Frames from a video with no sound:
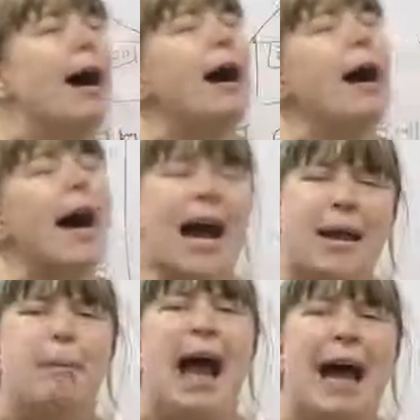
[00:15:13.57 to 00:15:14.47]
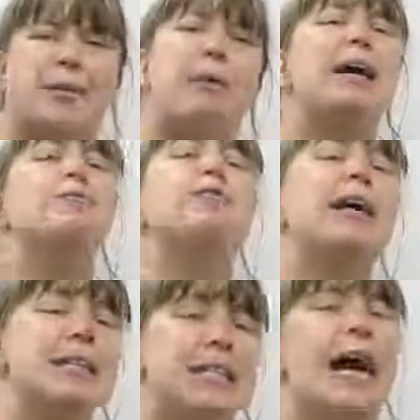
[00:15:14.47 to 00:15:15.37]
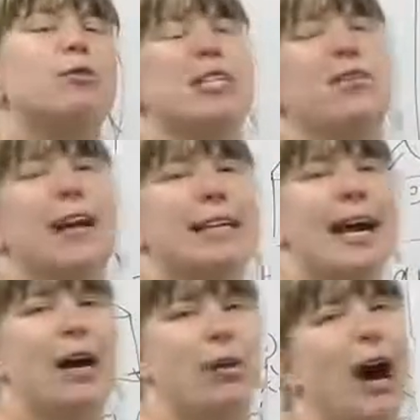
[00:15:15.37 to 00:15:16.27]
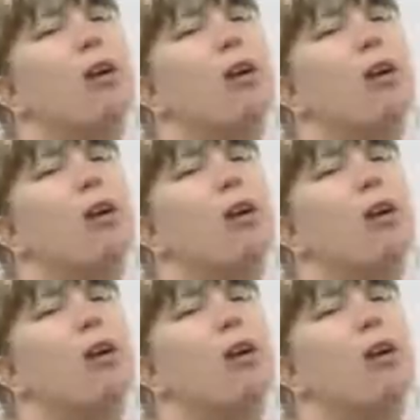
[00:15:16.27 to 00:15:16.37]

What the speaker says: I'm at my friend's house right now.